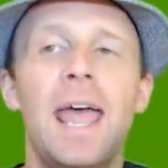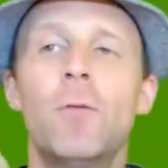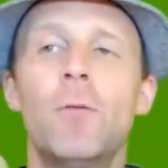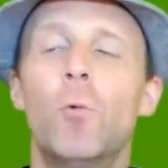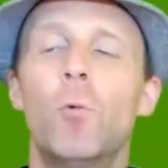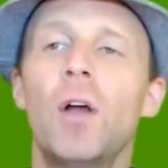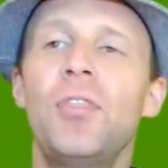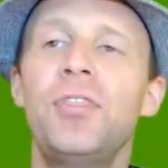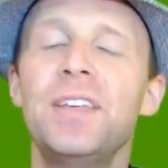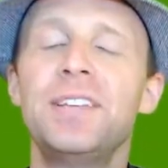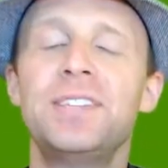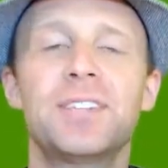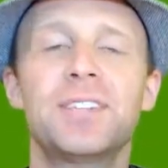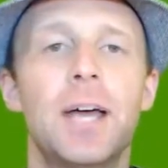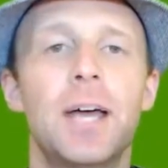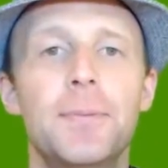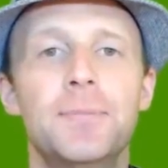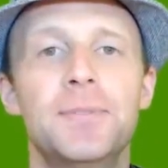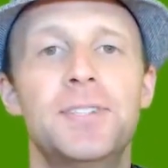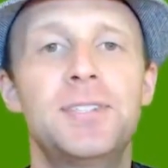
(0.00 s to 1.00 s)
And what
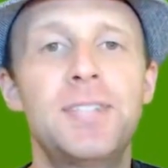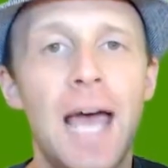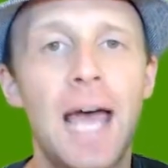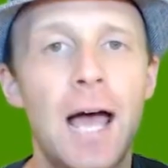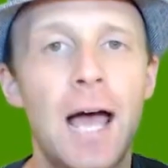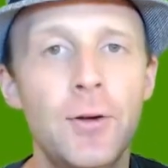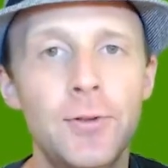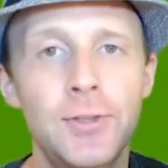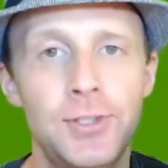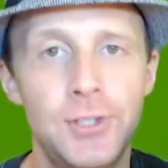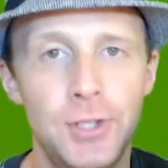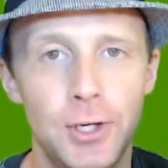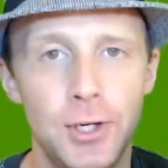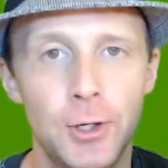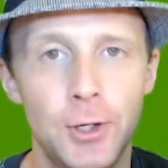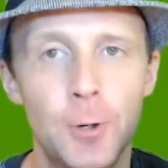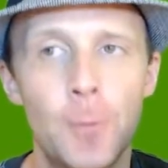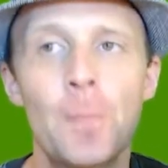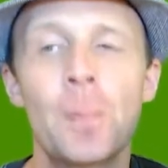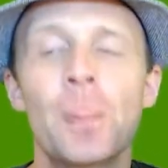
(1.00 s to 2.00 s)
this comes down
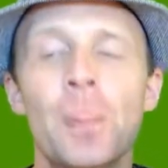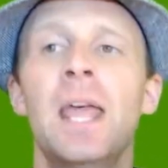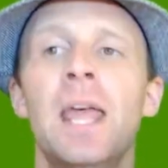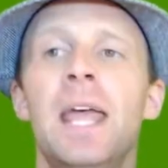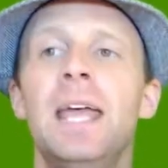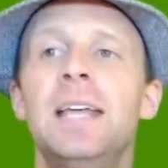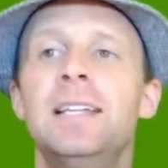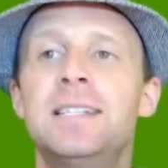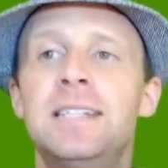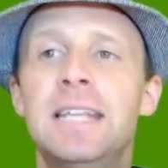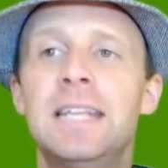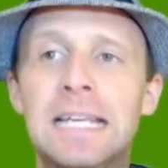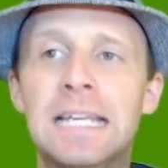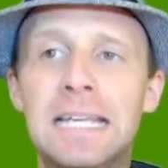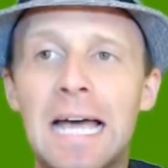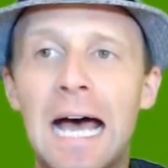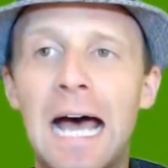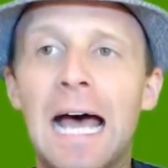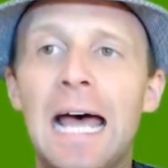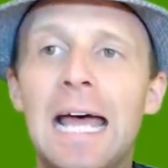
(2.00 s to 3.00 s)
to is the
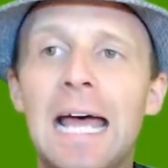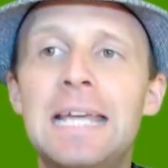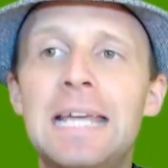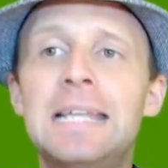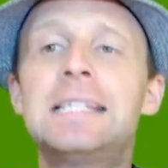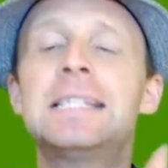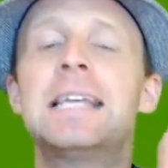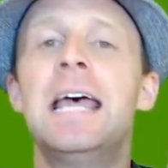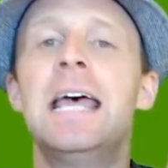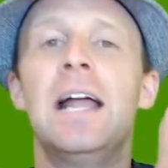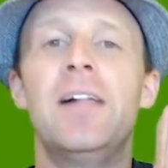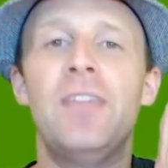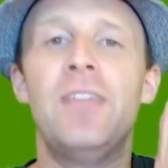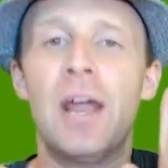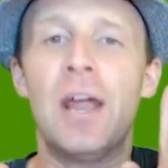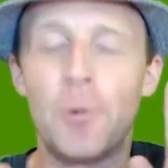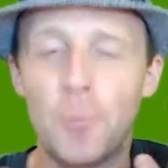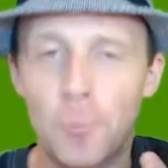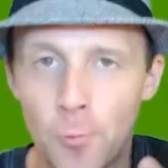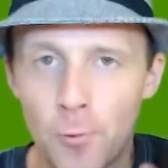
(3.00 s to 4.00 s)
guys
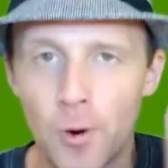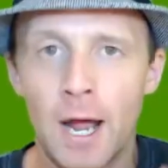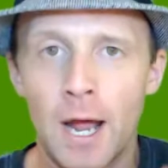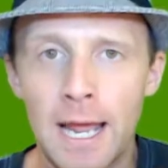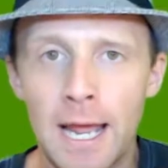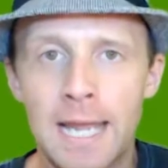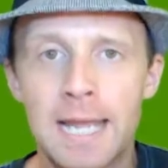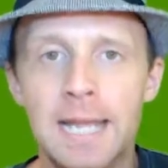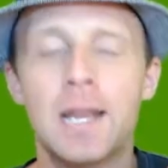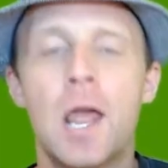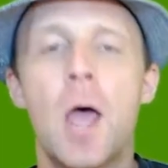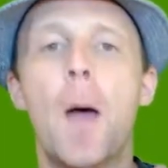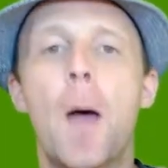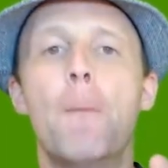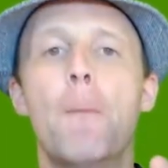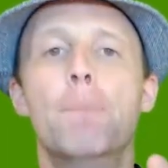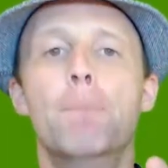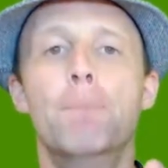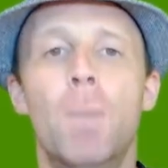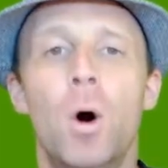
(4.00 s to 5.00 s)
that write
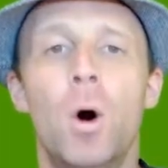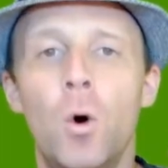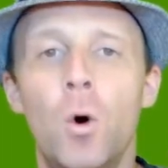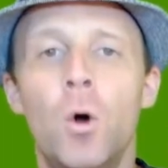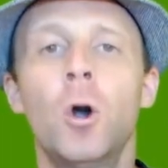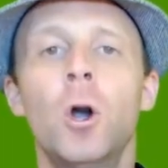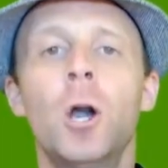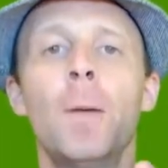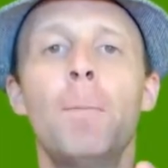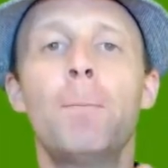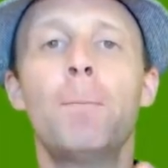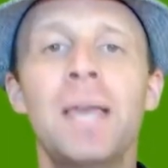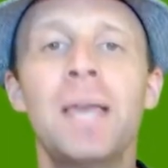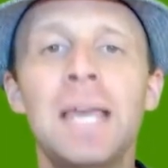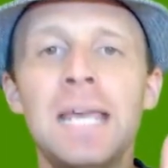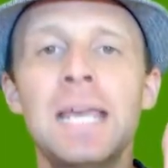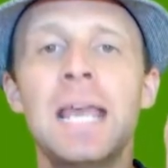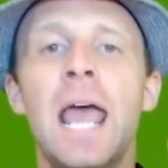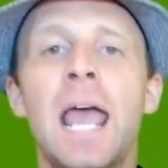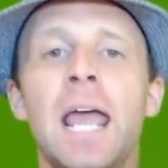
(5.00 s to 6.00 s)
more
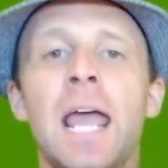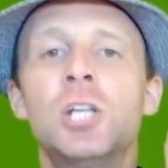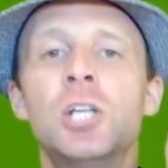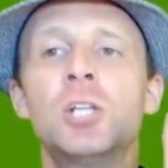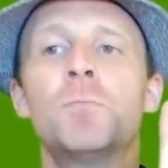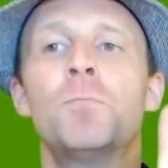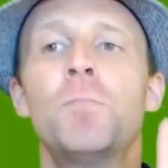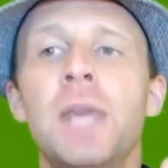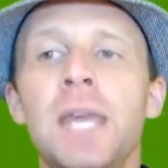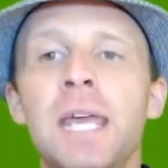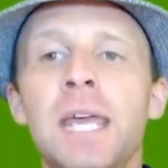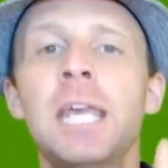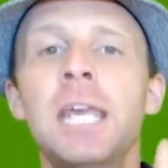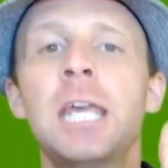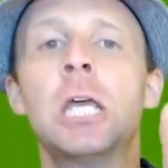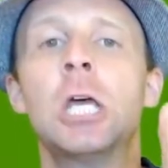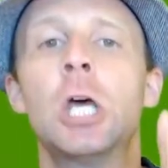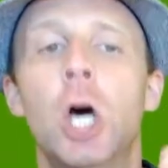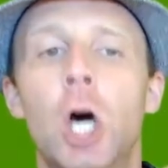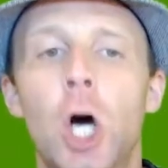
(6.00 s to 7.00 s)

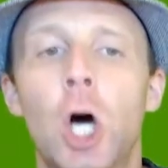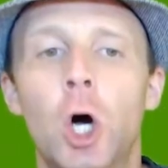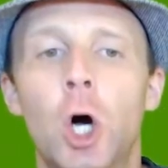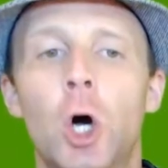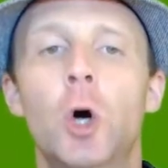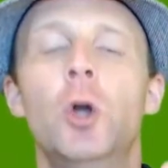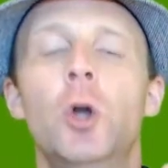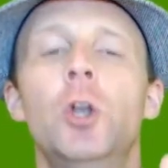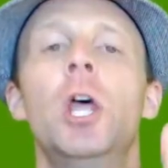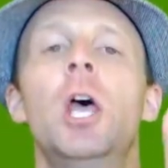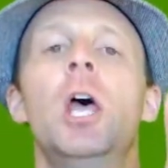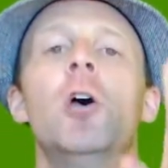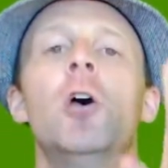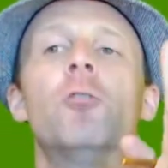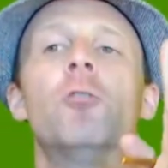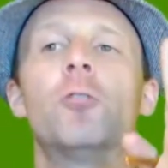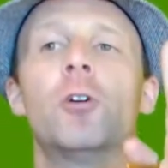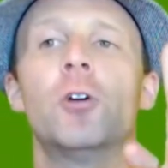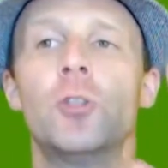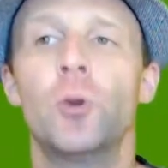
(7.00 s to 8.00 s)
PHP code
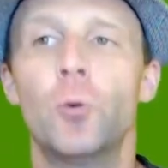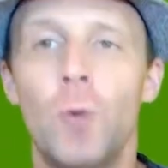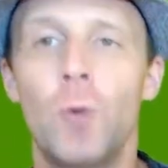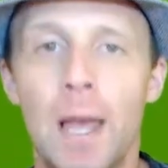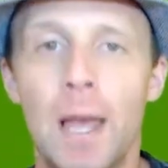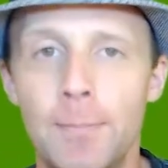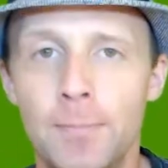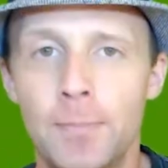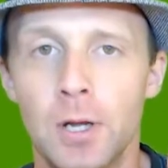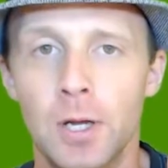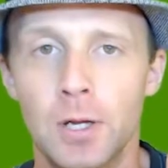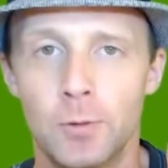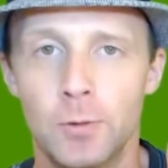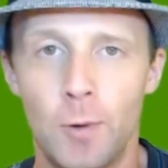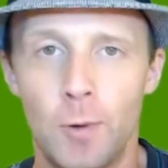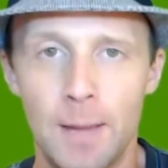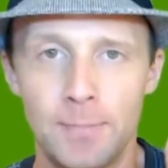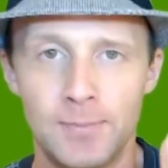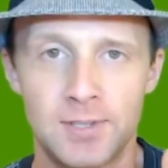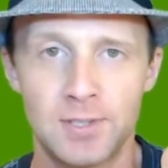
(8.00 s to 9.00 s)
for the web
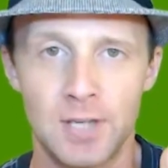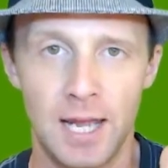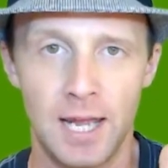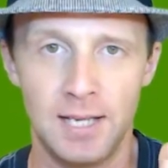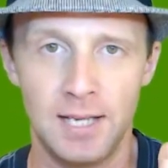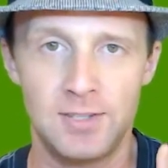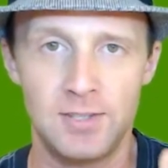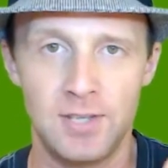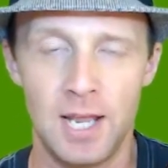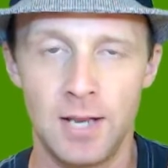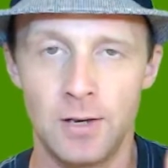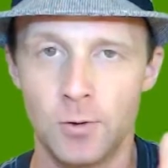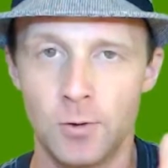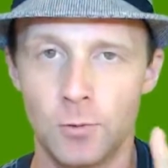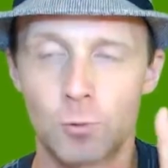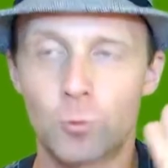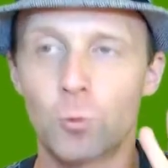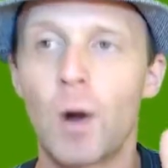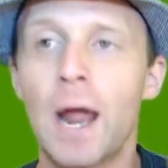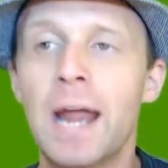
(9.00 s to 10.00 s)
websites
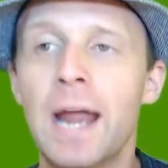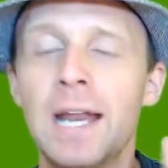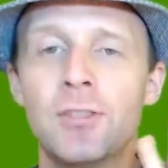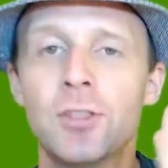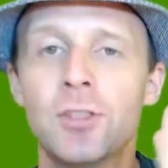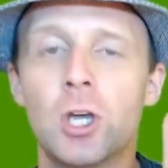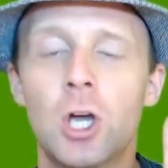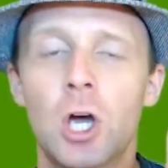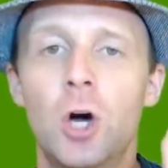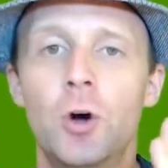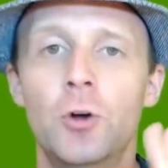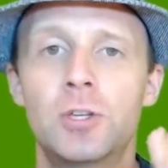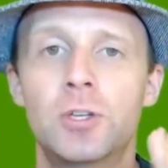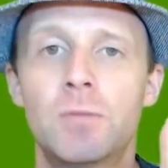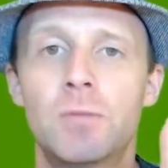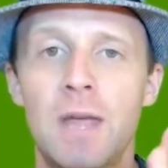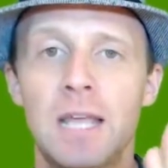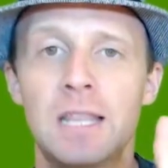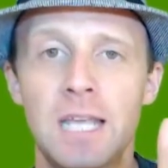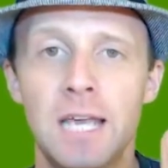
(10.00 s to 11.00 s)
and writing the
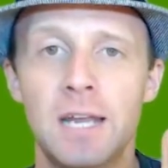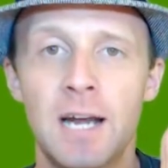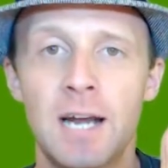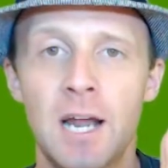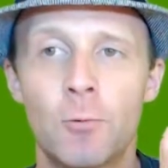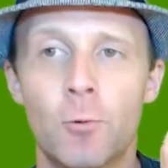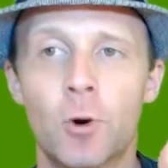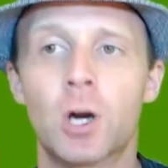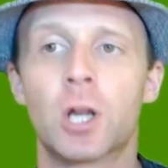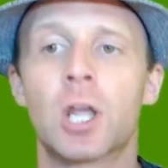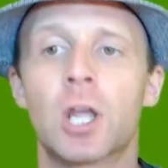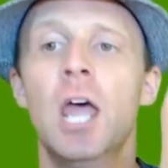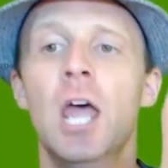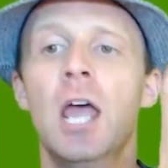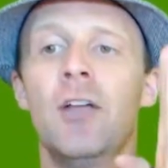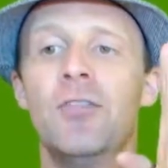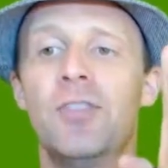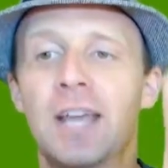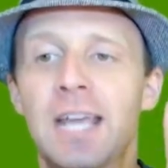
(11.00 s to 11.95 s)
code to make the internet work,